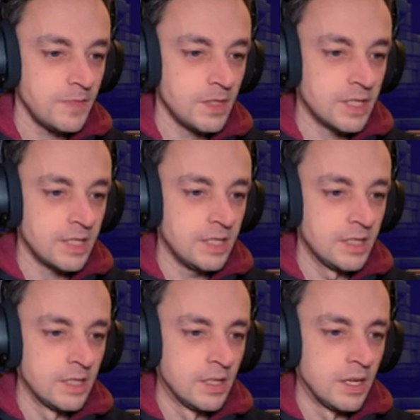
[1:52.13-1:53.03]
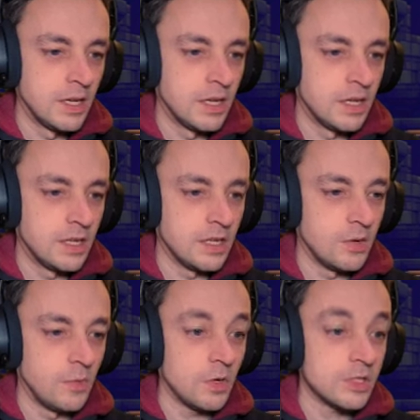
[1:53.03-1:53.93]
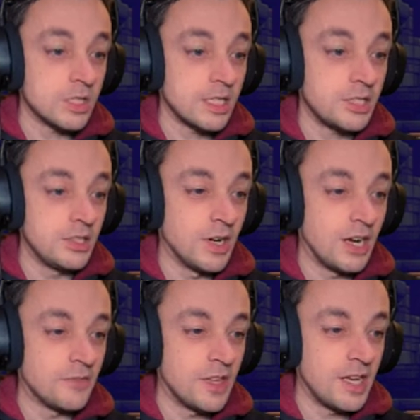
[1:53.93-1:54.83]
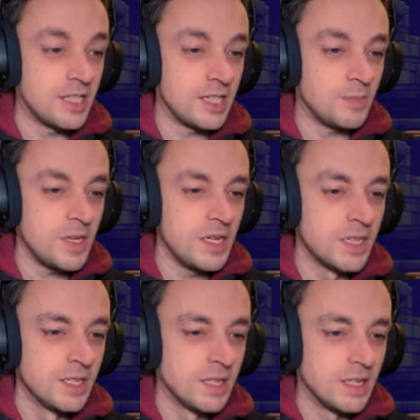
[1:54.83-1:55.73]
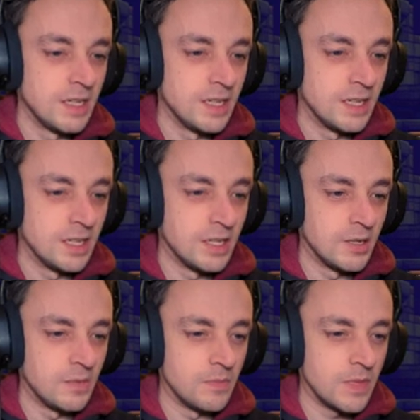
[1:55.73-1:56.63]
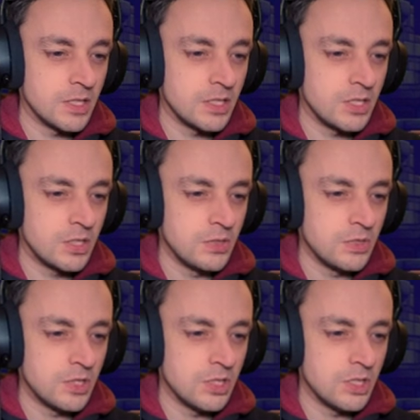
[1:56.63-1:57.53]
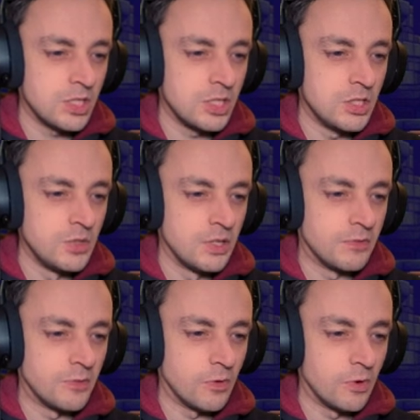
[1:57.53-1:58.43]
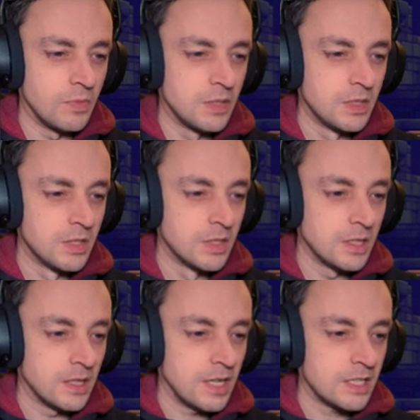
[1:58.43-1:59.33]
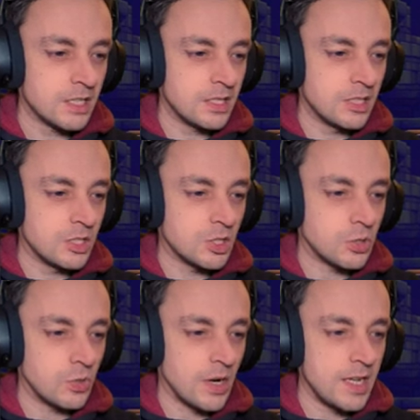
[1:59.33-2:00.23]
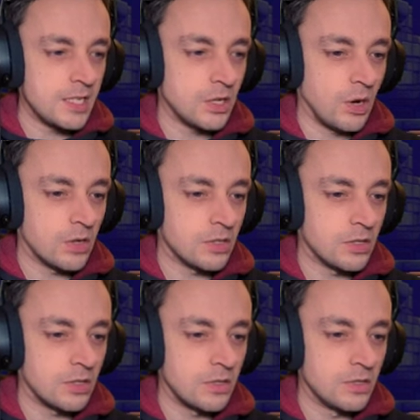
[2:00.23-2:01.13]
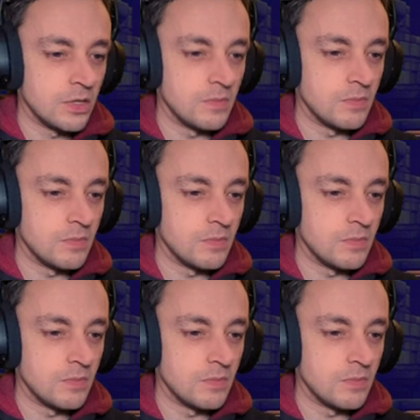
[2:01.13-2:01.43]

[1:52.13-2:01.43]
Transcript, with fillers: Okay. Uh, what's that you have there, Digby? Uh, masseuse's uniform. Let us try it on. You don't